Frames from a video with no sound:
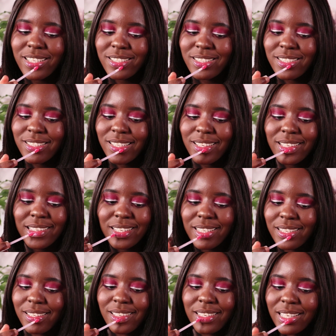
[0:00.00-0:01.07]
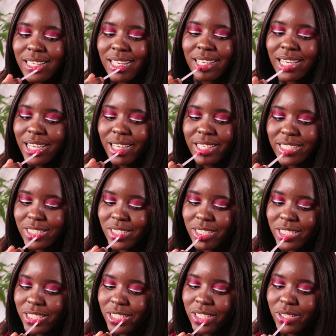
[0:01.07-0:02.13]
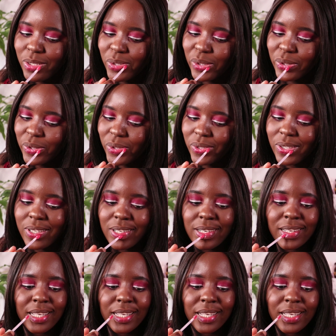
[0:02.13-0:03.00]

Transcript: see. I see you.